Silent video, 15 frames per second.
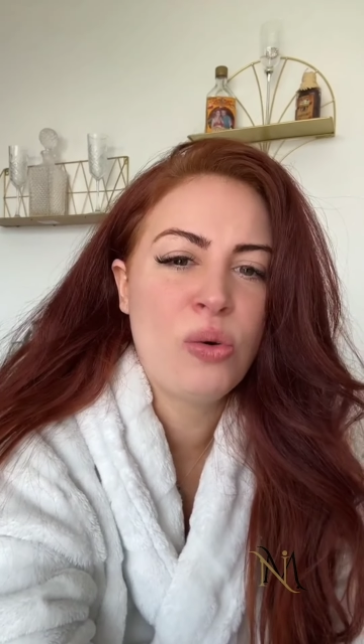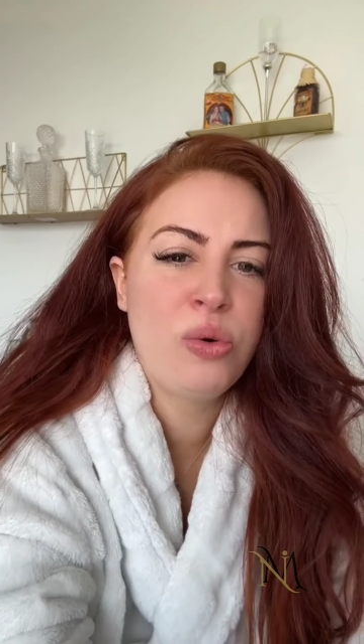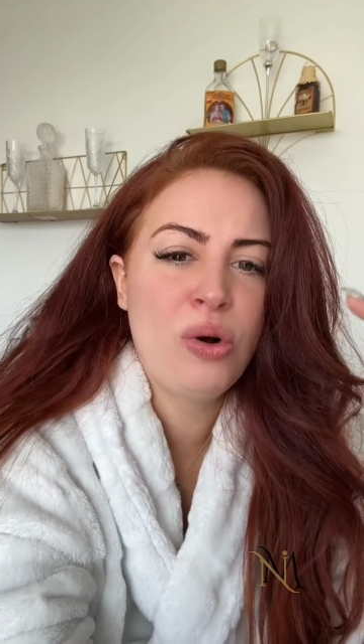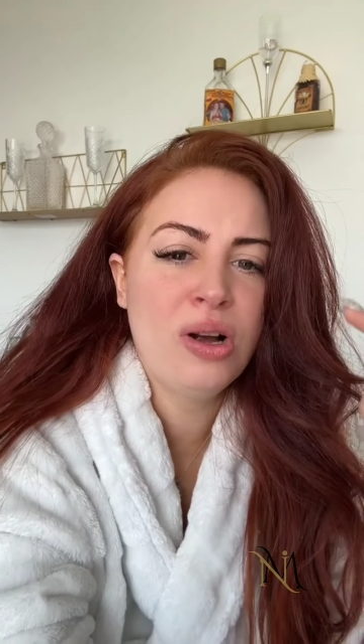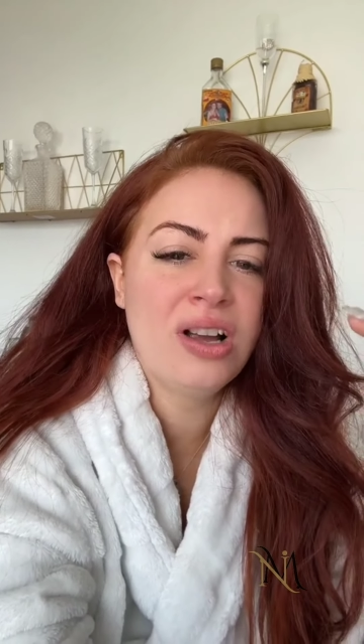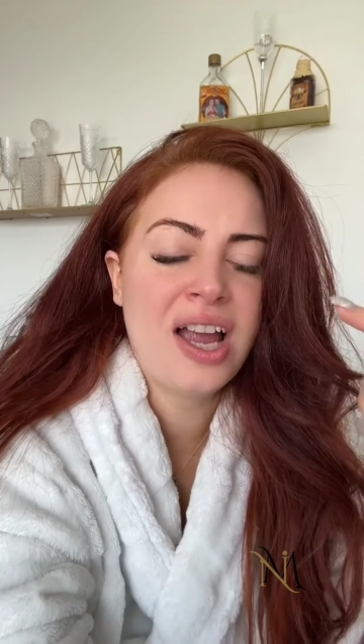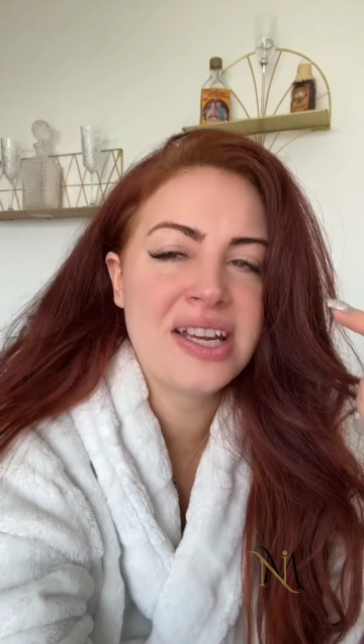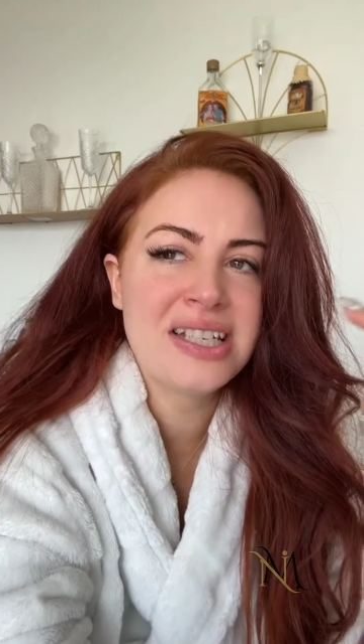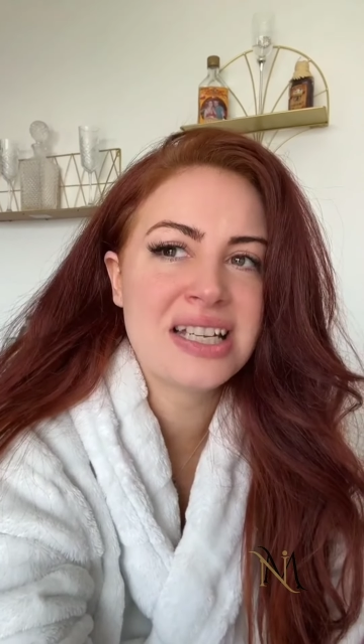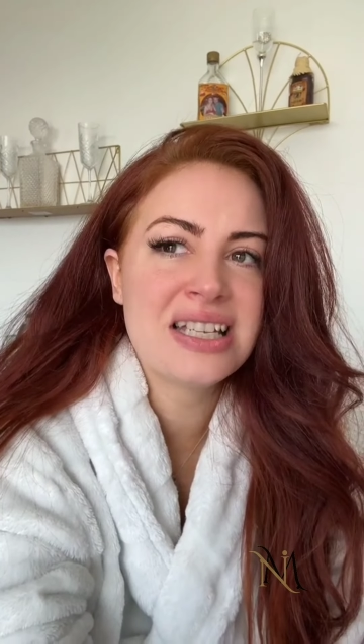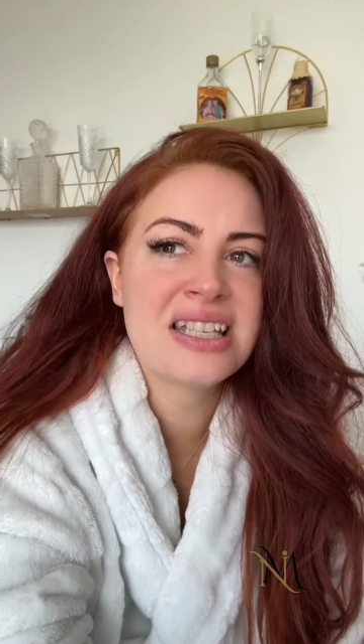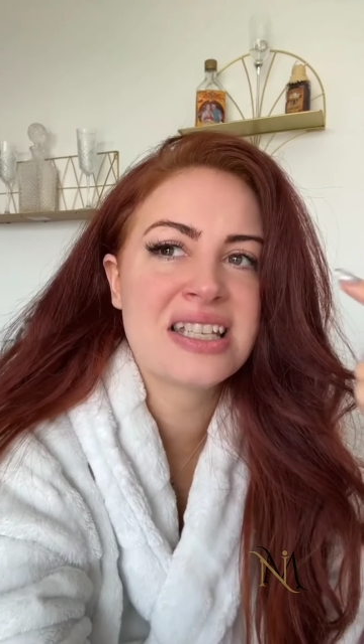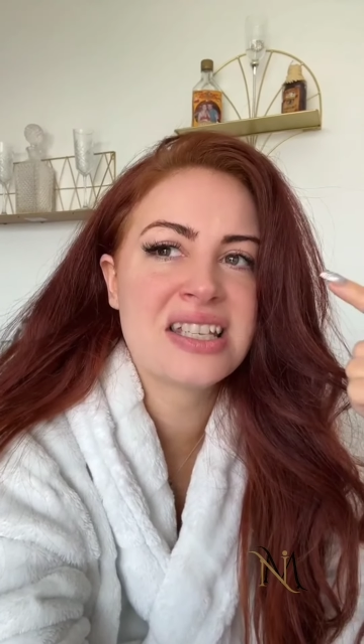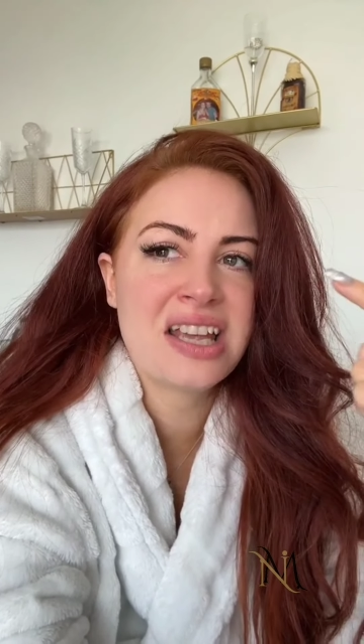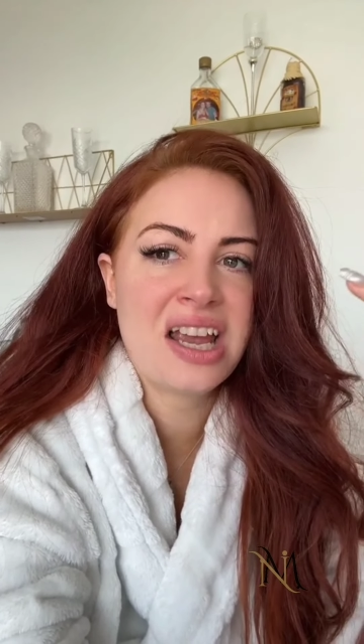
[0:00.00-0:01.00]
What kind of
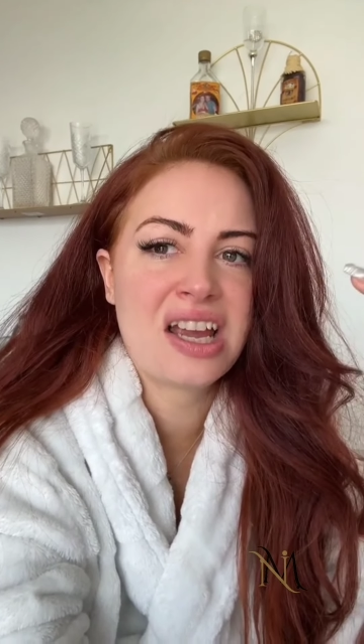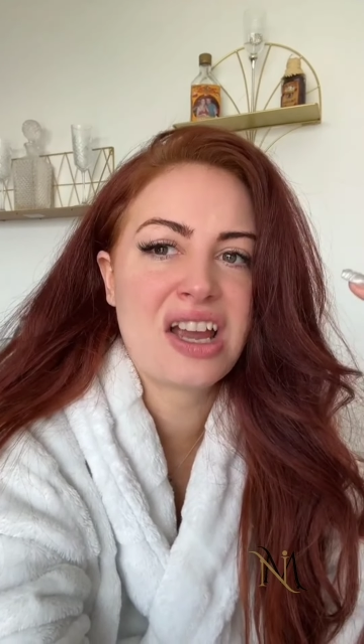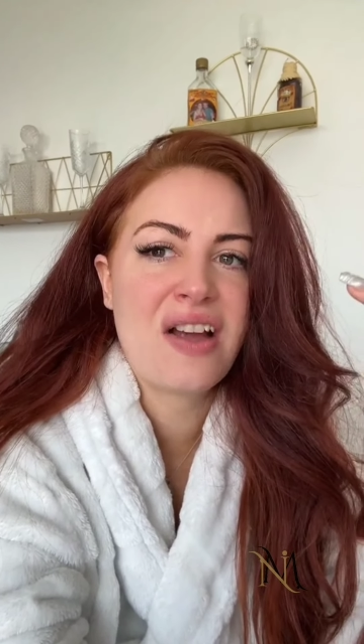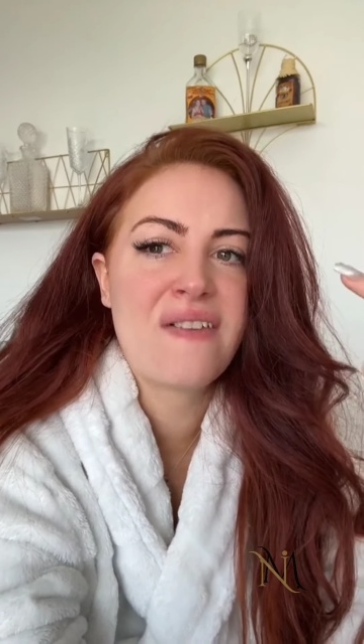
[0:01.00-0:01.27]
sick